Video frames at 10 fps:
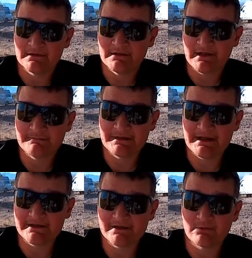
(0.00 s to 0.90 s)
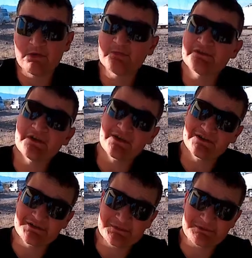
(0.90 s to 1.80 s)
I've been out here on what we thought at
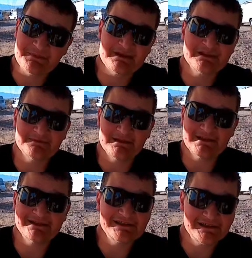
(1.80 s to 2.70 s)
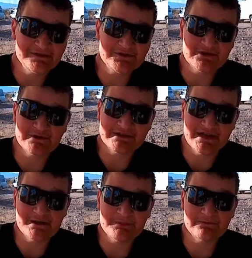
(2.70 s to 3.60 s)
least was BLM land in Arizona,
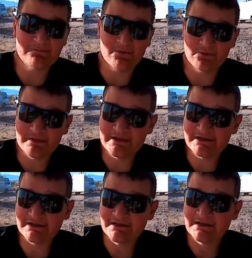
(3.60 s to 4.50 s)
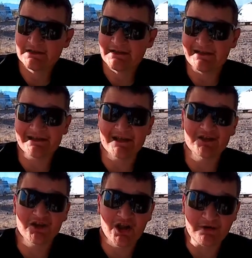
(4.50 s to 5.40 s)
camping for a week, and I
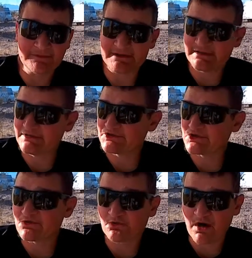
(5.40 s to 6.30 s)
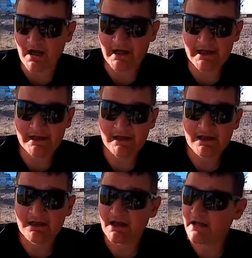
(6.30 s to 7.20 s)
love it. It's dry.
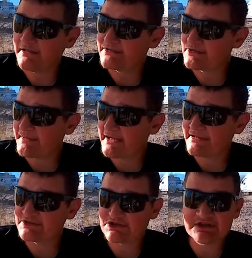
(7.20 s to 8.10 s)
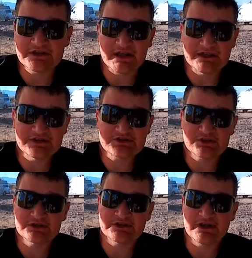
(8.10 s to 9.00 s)
It's in the 80s
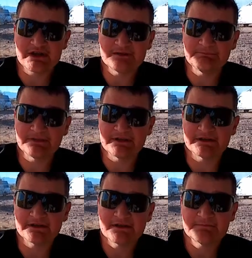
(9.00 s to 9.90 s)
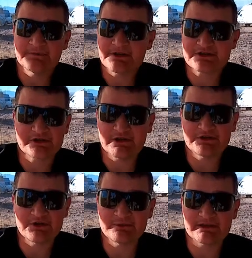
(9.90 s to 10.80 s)
during the day, but it's not
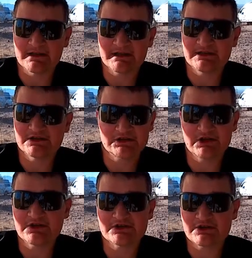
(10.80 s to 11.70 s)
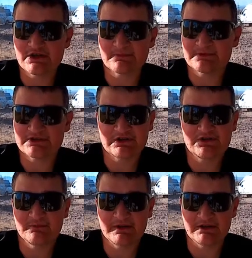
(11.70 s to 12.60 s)
humid. Like Kentucky's 100%
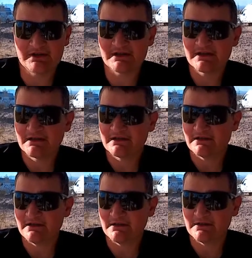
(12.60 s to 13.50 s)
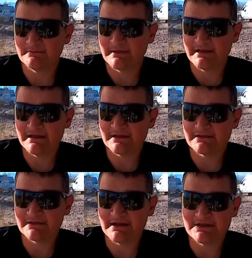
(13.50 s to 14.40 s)
humidity. And
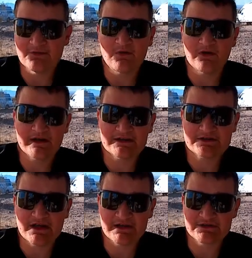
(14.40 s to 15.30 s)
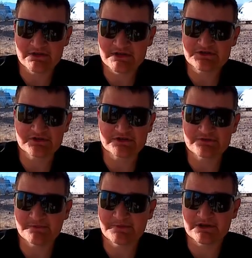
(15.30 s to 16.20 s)
you walk outside and you're instantly
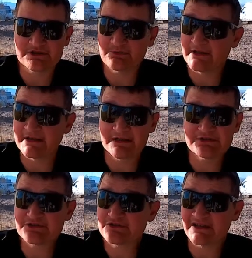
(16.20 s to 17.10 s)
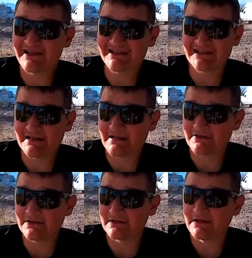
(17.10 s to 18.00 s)
dripping in sweat, and it's just not like that out
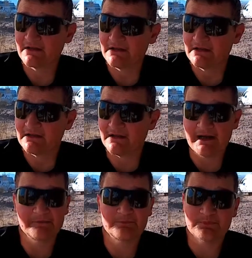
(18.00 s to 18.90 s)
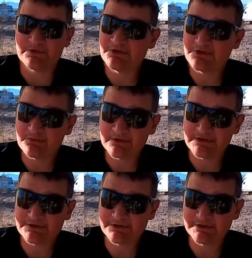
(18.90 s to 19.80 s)
here. I'm breathing
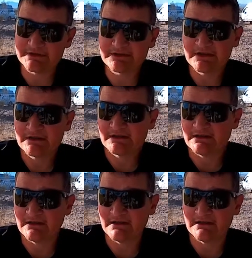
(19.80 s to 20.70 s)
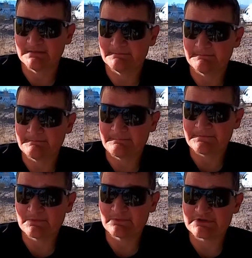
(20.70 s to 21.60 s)
really good,
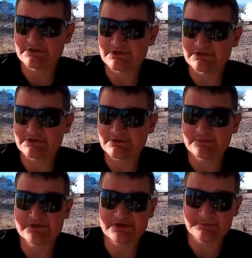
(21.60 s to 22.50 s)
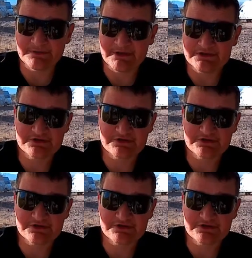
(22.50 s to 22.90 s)
which is a plus.